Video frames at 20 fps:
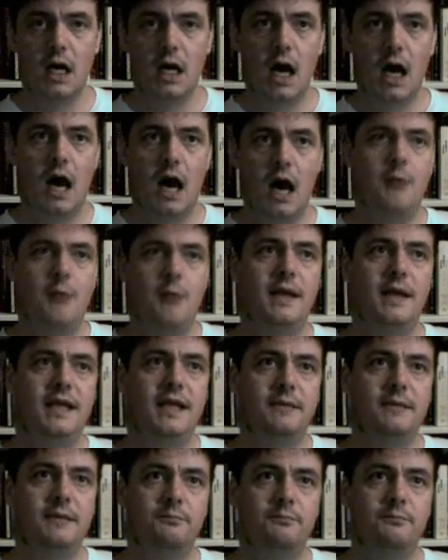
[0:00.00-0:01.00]
um, and
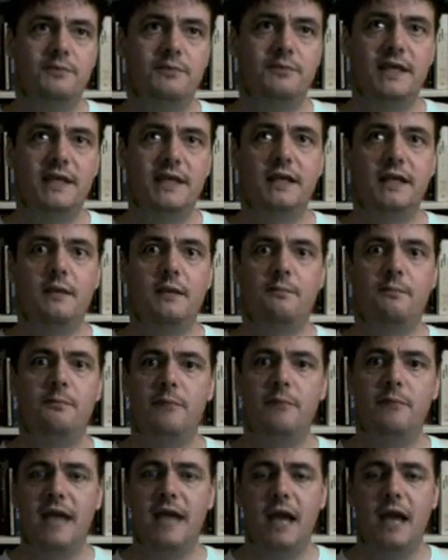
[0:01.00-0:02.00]
he suddenly
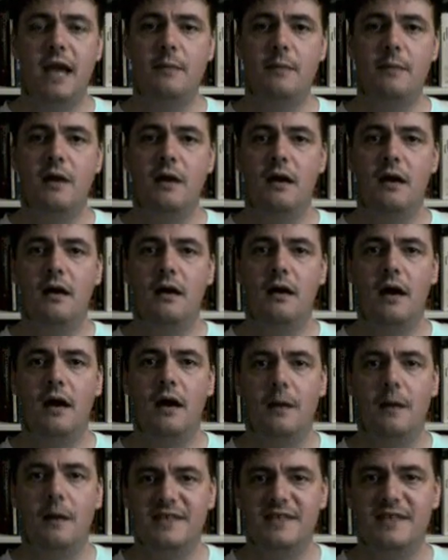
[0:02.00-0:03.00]
became
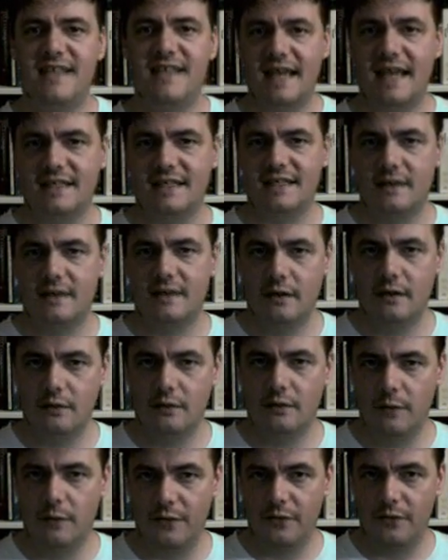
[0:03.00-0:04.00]
obsessed
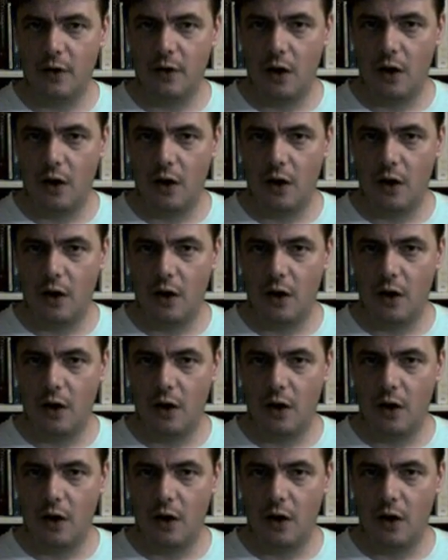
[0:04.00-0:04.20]
with